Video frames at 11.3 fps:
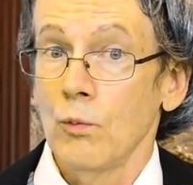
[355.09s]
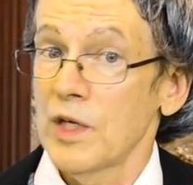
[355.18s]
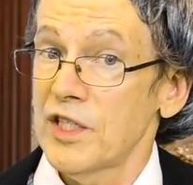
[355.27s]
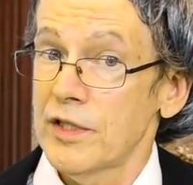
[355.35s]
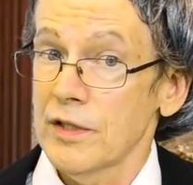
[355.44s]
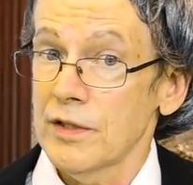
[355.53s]

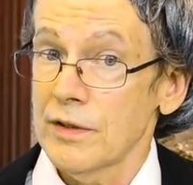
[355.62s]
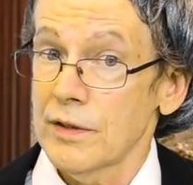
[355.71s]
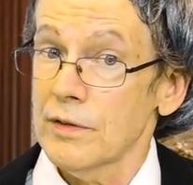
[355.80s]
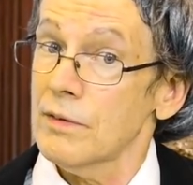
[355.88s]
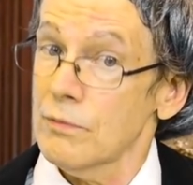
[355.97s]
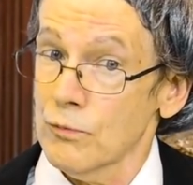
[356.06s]
which
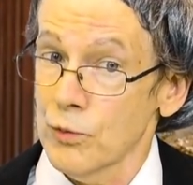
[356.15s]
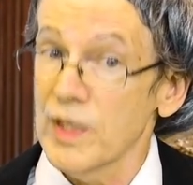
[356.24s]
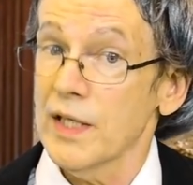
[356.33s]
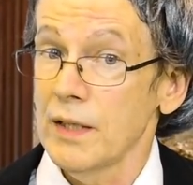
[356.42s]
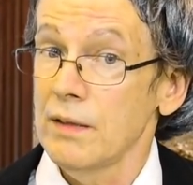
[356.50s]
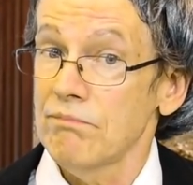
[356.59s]
does
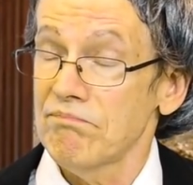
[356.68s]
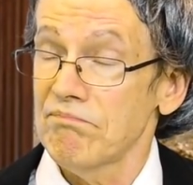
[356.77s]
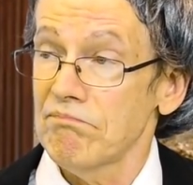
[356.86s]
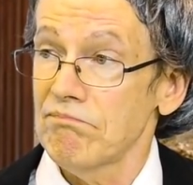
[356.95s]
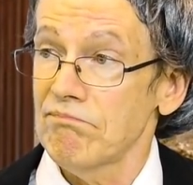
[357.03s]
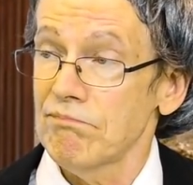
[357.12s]
really
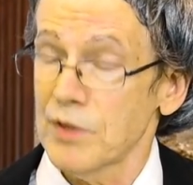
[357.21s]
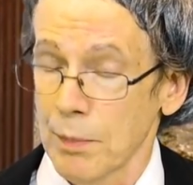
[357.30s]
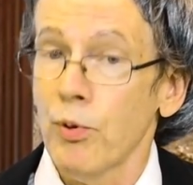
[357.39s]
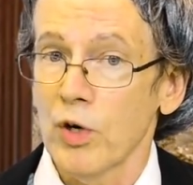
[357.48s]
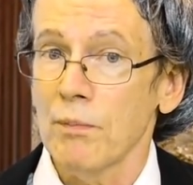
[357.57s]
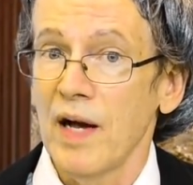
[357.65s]

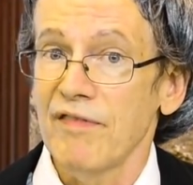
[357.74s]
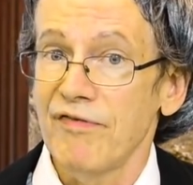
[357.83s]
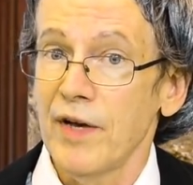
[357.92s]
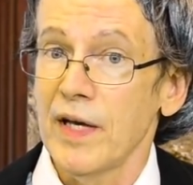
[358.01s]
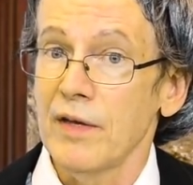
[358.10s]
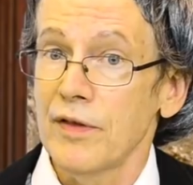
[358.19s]
support my
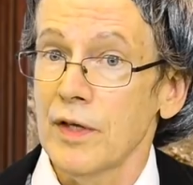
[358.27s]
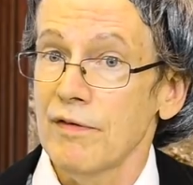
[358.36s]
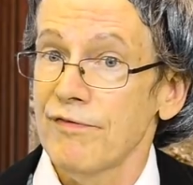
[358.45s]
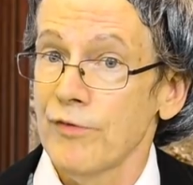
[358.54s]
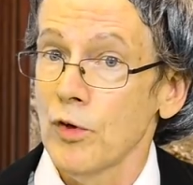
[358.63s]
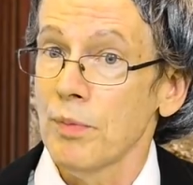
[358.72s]
faith in a
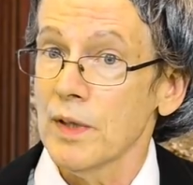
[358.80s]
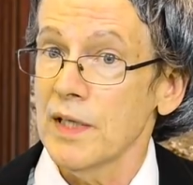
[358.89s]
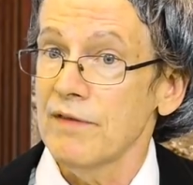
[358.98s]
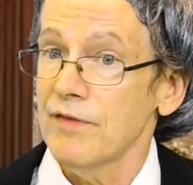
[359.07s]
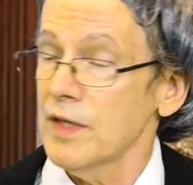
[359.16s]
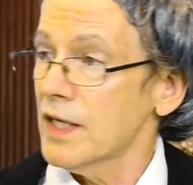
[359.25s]
full
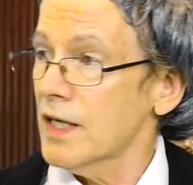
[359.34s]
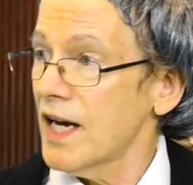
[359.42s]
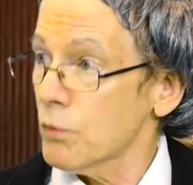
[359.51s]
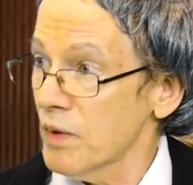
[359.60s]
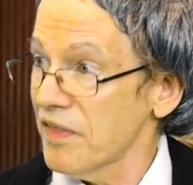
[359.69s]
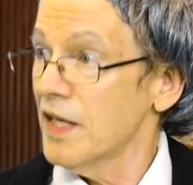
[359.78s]
belief in the
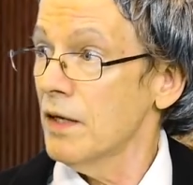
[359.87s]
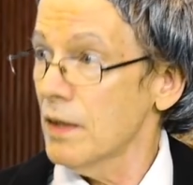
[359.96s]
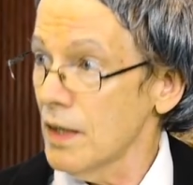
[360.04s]
God within